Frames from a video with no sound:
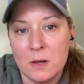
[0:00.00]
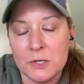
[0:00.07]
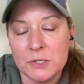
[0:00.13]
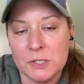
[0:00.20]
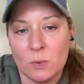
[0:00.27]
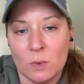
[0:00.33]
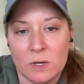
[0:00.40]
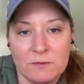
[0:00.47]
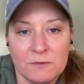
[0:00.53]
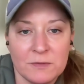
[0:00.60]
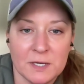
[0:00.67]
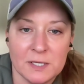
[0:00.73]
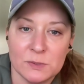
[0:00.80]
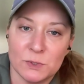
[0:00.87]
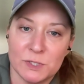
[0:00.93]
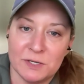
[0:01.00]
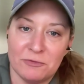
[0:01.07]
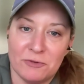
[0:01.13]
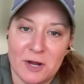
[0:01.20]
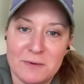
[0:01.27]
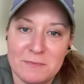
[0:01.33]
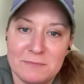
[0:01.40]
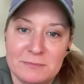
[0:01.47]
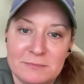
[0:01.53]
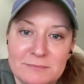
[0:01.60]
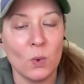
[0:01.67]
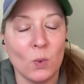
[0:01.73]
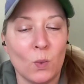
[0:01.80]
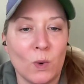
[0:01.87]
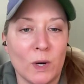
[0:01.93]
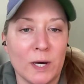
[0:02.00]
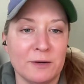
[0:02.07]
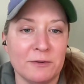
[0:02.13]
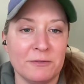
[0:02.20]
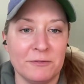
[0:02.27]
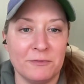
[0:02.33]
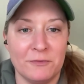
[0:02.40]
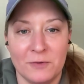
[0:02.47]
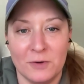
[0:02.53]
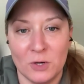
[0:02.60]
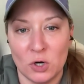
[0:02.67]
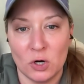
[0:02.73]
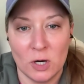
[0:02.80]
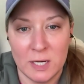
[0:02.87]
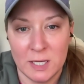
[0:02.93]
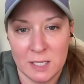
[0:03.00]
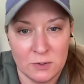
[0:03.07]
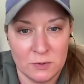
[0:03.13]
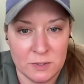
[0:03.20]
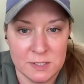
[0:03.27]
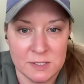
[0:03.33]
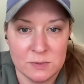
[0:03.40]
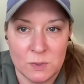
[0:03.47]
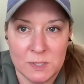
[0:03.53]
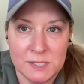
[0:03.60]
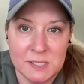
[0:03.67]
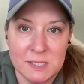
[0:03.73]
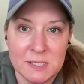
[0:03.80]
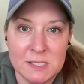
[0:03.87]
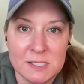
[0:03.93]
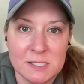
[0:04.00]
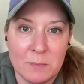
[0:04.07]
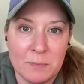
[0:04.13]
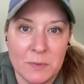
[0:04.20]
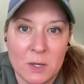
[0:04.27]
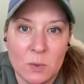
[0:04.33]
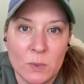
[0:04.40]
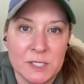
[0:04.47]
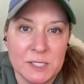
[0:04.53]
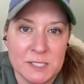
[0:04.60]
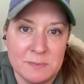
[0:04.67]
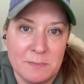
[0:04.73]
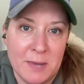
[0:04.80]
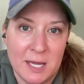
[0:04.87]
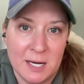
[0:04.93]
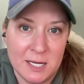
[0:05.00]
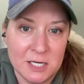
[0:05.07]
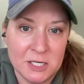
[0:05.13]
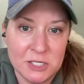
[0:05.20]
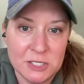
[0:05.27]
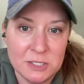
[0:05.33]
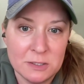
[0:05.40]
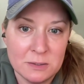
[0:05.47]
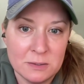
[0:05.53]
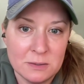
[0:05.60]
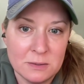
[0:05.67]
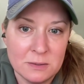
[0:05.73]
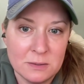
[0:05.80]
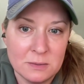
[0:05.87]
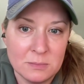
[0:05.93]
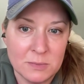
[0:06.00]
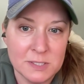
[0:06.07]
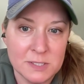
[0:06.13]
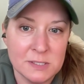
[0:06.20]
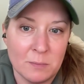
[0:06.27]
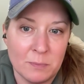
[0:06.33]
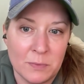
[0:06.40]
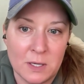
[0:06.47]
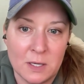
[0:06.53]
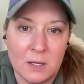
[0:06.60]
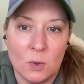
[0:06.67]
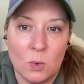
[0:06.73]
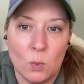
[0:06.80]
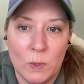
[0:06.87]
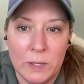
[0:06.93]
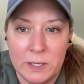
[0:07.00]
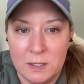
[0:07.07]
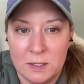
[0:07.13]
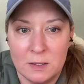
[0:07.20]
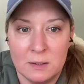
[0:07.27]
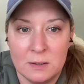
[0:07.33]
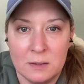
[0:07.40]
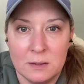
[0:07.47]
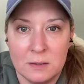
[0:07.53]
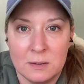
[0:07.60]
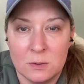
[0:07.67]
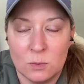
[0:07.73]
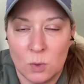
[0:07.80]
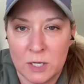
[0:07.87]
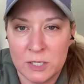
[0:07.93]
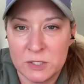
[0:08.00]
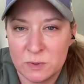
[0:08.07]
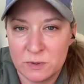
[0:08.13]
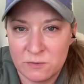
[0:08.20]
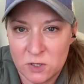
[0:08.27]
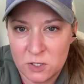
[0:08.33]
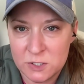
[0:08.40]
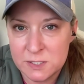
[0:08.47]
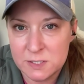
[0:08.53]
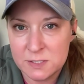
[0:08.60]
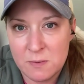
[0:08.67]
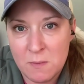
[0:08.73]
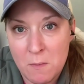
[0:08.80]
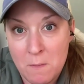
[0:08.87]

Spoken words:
So, what if things were different? What if chronic illness wasn't something we just managed, but something we could work to reverse?